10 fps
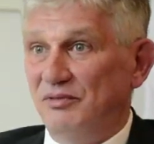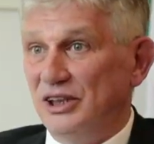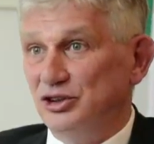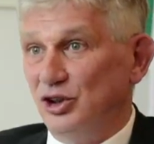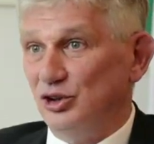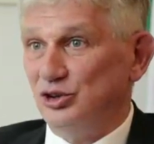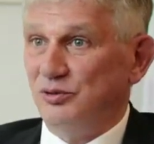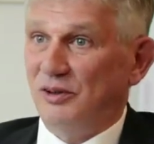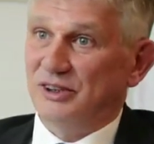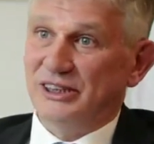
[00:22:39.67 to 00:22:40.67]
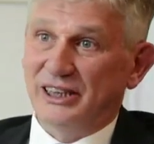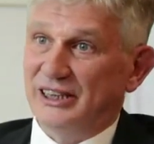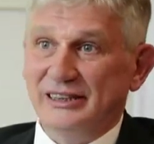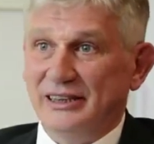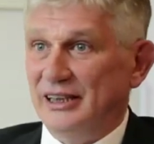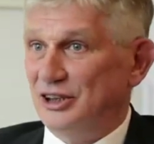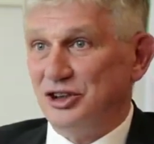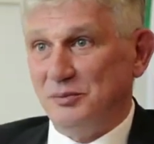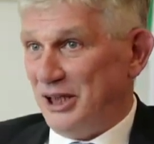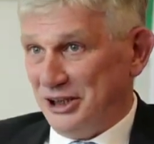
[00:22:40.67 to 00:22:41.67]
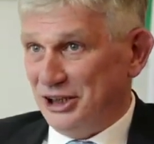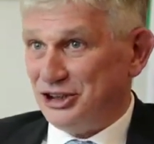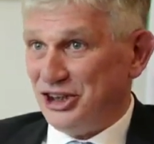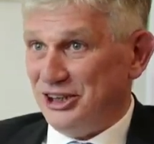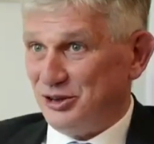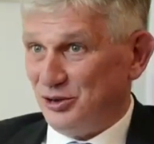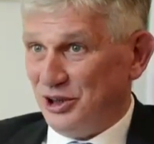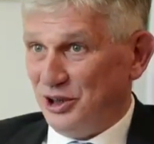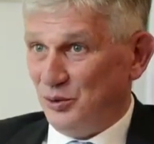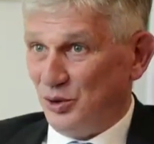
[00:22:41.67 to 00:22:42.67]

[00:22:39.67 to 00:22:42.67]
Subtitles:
I mean, the enlargement of the